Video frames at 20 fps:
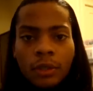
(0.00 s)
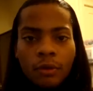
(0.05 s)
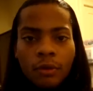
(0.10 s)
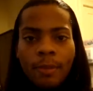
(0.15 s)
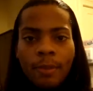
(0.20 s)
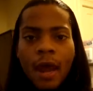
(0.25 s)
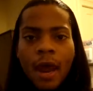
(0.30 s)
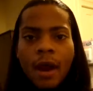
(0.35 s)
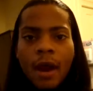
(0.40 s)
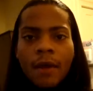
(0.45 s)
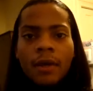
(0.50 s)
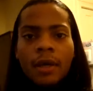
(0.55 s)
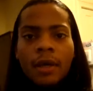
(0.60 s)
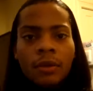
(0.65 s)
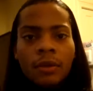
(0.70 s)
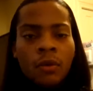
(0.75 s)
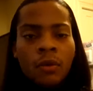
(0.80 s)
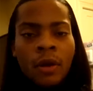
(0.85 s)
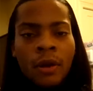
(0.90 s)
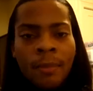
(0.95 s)
You
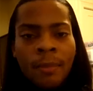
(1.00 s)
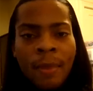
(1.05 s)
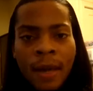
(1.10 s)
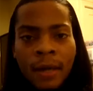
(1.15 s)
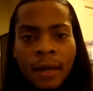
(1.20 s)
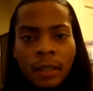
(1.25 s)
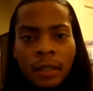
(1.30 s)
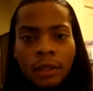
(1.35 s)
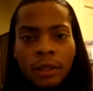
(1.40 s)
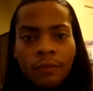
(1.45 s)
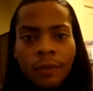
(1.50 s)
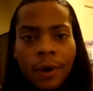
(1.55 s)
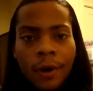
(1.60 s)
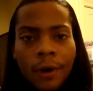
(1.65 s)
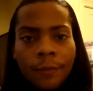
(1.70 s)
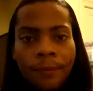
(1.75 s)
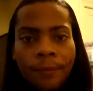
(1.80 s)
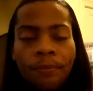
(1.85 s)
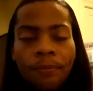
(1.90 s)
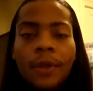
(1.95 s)
parry, you automatically
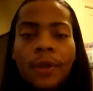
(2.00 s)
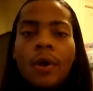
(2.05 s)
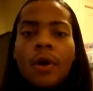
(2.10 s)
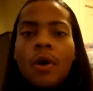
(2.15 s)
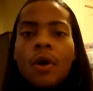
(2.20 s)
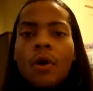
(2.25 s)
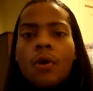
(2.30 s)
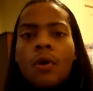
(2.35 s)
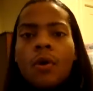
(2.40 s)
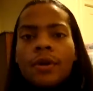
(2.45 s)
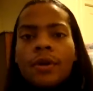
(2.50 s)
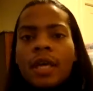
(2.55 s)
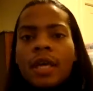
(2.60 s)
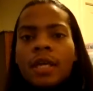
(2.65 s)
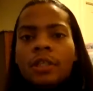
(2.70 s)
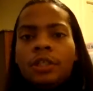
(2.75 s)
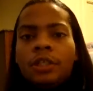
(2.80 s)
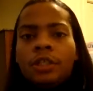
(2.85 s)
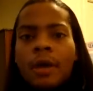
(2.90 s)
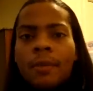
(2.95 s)
throw. Or
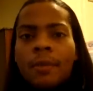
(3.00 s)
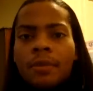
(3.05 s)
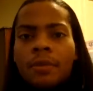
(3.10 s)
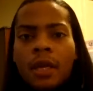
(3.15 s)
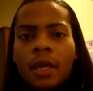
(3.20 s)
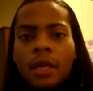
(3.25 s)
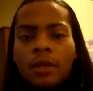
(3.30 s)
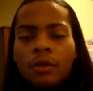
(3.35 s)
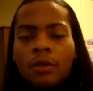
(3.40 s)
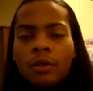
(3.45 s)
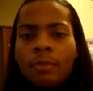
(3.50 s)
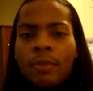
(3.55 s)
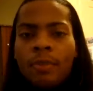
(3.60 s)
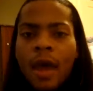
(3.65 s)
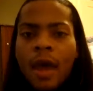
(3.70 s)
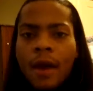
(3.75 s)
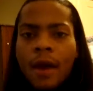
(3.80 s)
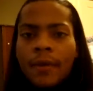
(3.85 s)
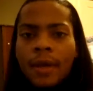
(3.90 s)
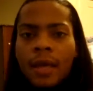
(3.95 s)
they jump kick, you
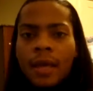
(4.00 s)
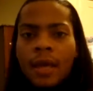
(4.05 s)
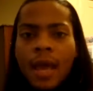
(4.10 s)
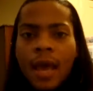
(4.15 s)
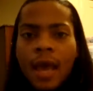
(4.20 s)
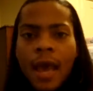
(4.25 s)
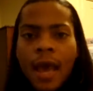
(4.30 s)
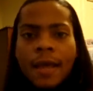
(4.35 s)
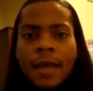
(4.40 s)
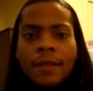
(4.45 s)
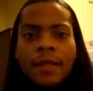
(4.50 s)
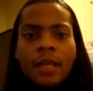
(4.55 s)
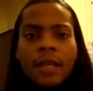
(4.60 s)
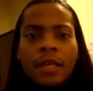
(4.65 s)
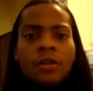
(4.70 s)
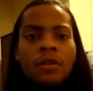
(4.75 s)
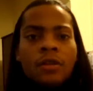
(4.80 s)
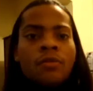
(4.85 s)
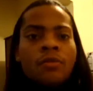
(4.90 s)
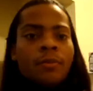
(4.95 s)
parry, and
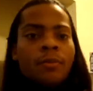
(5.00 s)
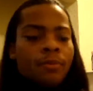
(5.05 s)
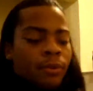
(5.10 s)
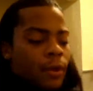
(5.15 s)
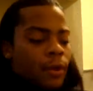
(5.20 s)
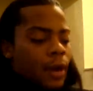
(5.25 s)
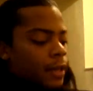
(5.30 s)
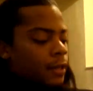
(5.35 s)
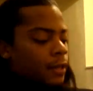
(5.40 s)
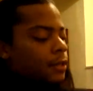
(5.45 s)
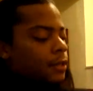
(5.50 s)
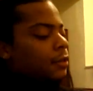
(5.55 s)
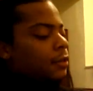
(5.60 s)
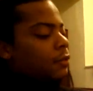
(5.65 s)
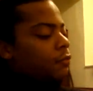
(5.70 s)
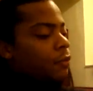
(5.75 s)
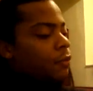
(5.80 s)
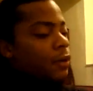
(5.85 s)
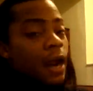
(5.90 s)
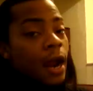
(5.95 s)
then you would
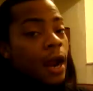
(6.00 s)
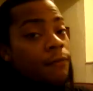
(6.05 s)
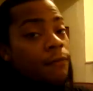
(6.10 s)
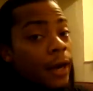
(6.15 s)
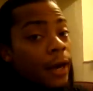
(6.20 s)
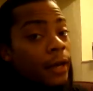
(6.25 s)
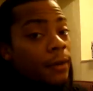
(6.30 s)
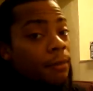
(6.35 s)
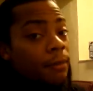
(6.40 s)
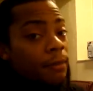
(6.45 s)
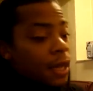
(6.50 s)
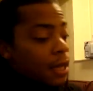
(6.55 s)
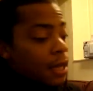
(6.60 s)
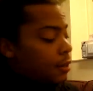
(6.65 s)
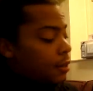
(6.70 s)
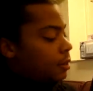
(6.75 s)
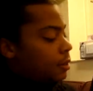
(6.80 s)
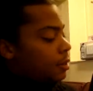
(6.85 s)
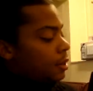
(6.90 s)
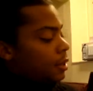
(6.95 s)
press what I
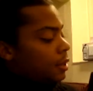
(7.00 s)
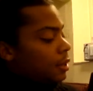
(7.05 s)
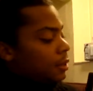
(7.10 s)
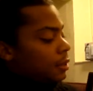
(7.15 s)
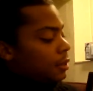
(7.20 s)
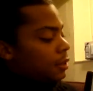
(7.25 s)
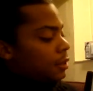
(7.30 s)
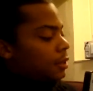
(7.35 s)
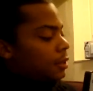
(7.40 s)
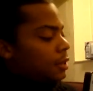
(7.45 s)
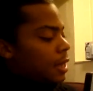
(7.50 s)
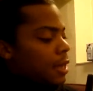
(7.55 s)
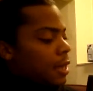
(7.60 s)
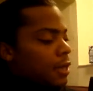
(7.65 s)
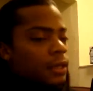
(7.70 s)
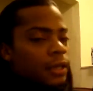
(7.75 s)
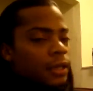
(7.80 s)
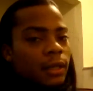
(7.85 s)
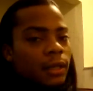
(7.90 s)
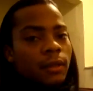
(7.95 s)
recommend,
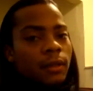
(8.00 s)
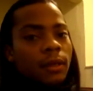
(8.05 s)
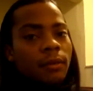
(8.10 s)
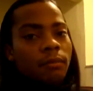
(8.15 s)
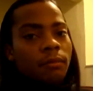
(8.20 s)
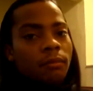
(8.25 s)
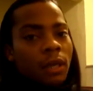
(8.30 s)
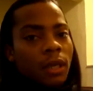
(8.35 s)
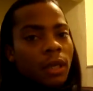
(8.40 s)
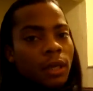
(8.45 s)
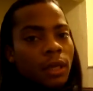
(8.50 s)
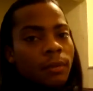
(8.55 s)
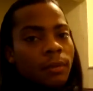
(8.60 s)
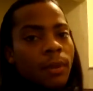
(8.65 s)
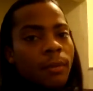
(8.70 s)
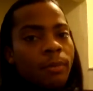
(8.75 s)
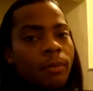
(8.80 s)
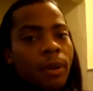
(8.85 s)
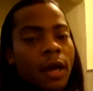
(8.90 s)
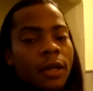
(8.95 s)
standing
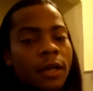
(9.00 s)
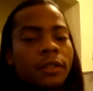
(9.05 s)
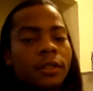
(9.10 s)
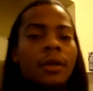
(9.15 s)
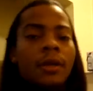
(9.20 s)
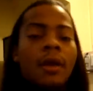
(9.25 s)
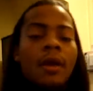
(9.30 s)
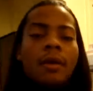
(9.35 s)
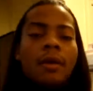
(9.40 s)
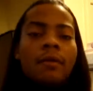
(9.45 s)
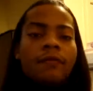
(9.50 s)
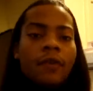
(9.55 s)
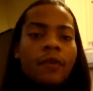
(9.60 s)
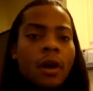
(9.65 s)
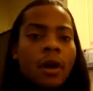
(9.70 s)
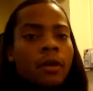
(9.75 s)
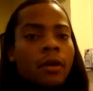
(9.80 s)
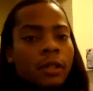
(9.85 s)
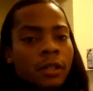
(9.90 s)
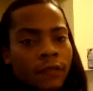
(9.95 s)
medium punch.
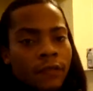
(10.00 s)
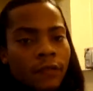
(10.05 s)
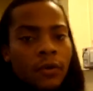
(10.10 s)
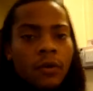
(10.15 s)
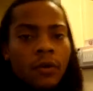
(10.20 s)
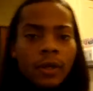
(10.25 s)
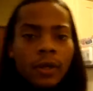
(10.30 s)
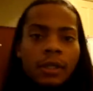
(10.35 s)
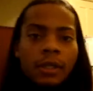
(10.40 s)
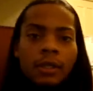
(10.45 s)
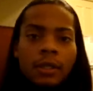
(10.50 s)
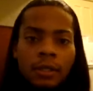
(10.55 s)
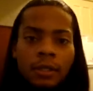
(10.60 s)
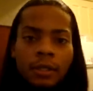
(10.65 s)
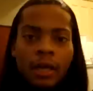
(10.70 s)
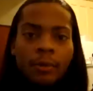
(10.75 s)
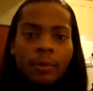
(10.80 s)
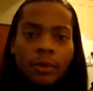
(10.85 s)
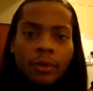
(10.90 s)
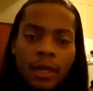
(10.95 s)
For her, it's of course the
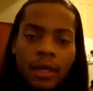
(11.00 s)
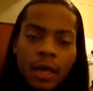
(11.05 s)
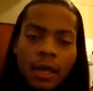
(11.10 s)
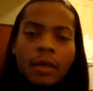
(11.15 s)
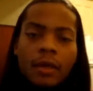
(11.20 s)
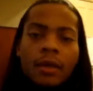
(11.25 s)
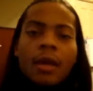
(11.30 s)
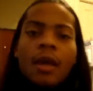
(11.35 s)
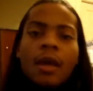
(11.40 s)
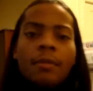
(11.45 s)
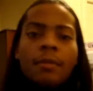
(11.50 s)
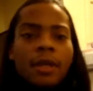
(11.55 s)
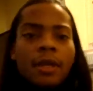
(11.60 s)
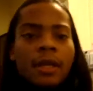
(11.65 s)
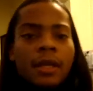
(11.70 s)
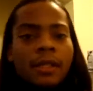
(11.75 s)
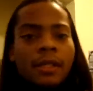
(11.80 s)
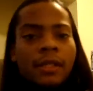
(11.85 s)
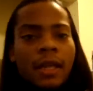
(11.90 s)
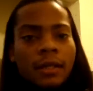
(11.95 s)
double kick
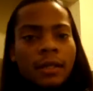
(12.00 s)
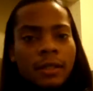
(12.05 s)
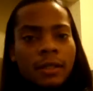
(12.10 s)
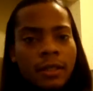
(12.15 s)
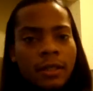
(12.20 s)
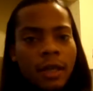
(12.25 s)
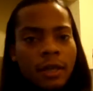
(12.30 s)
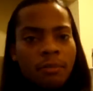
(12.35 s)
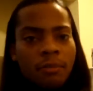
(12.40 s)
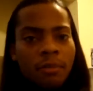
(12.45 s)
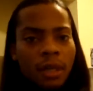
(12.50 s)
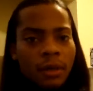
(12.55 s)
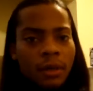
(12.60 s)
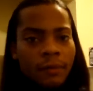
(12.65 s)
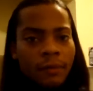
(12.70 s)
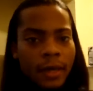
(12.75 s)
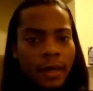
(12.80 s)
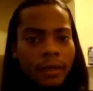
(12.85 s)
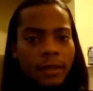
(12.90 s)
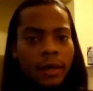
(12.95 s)
because that's stun
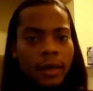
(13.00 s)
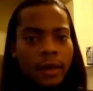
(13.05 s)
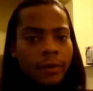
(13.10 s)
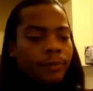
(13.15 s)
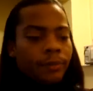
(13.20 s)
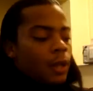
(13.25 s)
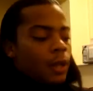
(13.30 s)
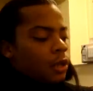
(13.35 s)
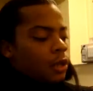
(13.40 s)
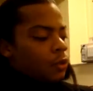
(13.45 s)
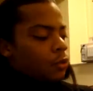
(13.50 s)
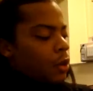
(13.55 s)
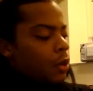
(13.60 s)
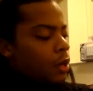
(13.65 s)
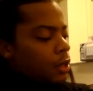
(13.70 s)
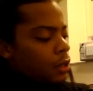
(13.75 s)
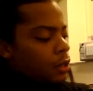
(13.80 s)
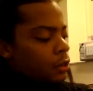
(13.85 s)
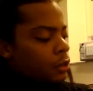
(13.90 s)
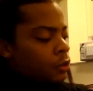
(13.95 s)
meter right there. You
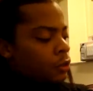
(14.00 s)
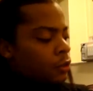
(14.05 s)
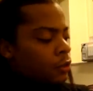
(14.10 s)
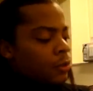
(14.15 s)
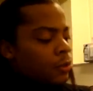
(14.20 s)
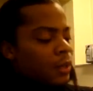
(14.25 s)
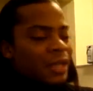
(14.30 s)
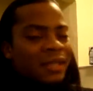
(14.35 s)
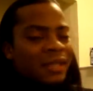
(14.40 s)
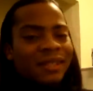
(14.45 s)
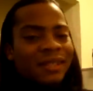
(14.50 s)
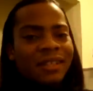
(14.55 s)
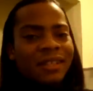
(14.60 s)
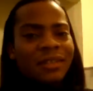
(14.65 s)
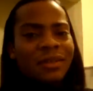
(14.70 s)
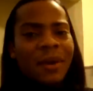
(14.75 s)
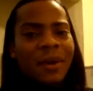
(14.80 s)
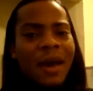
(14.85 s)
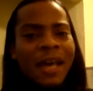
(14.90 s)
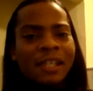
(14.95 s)
want to do as
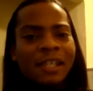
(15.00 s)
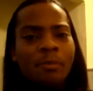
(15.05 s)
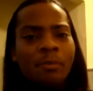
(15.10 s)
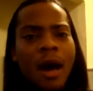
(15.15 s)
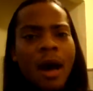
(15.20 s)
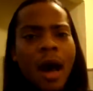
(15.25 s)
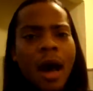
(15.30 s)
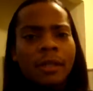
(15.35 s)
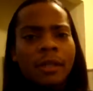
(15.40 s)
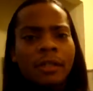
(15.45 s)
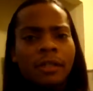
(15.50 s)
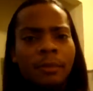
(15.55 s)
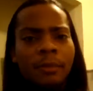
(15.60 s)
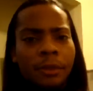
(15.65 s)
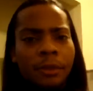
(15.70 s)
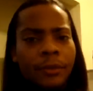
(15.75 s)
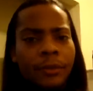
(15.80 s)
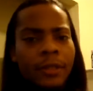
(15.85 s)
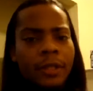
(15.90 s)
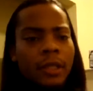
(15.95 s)
little as
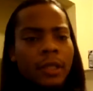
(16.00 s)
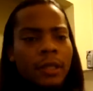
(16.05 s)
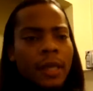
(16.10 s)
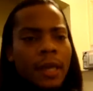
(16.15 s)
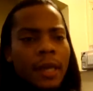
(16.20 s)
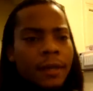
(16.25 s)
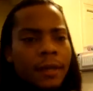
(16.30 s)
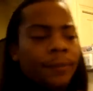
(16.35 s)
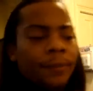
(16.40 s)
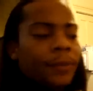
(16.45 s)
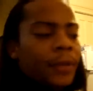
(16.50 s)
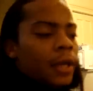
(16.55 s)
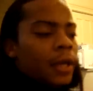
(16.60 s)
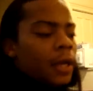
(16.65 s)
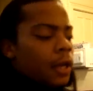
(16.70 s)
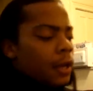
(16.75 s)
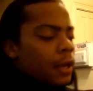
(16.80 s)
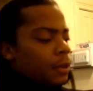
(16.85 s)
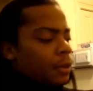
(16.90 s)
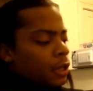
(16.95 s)
possible with Elena
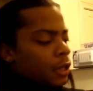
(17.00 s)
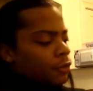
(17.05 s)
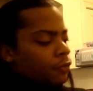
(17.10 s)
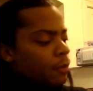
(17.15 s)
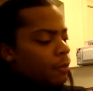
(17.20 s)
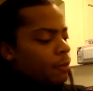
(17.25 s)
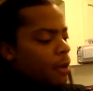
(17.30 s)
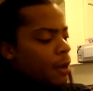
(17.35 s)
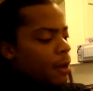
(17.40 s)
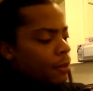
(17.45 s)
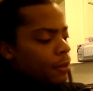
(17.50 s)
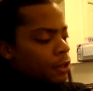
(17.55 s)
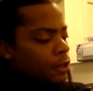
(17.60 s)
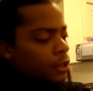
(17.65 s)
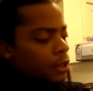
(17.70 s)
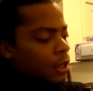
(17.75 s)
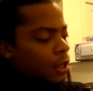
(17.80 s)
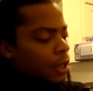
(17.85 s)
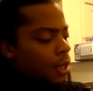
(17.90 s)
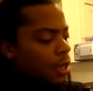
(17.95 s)
because
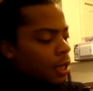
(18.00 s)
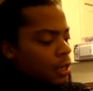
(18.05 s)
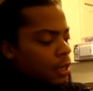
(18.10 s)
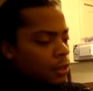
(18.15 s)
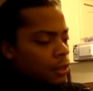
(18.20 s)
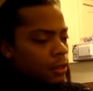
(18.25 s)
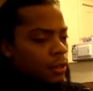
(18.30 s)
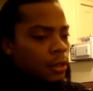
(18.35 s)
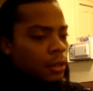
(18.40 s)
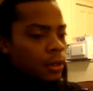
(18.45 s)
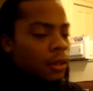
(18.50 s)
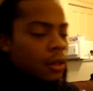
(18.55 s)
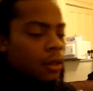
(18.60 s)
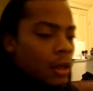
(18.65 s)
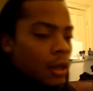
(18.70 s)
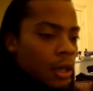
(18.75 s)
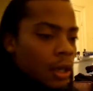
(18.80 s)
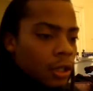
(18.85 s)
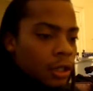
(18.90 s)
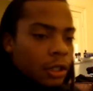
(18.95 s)
remember, she's
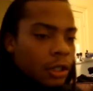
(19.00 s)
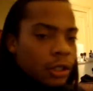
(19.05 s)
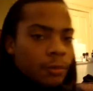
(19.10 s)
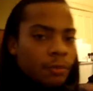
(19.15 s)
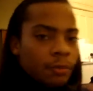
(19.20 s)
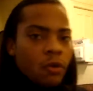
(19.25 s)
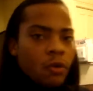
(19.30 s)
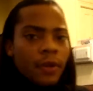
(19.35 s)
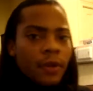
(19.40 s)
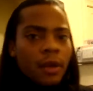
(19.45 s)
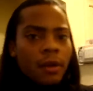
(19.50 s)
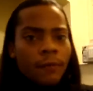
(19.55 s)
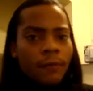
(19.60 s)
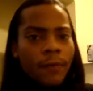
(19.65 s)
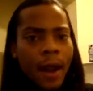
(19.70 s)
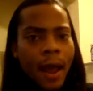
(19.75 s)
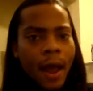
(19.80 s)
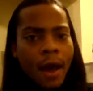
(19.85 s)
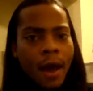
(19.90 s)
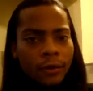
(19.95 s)
moving
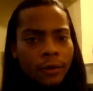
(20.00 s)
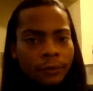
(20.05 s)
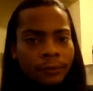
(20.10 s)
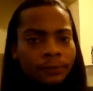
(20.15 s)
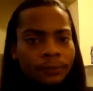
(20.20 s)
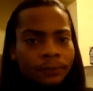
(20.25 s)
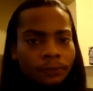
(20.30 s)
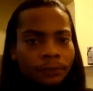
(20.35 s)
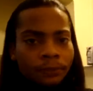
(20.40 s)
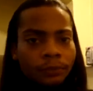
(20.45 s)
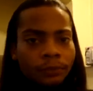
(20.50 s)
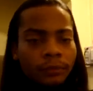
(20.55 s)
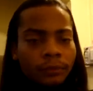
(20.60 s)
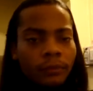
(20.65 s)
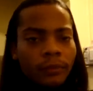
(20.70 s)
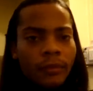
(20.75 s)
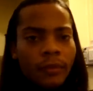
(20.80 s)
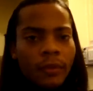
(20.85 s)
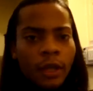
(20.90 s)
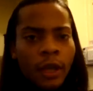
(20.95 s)
around
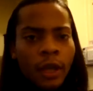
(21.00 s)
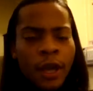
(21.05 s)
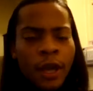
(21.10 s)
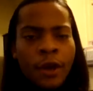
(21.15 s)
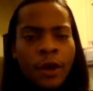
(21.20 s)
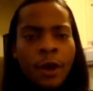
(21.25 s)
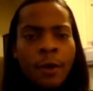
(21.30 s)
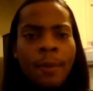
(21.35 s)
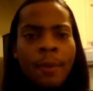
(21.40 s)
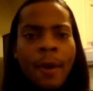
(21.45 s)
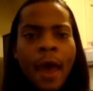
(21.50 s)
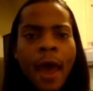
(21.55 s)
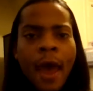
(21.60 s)
and her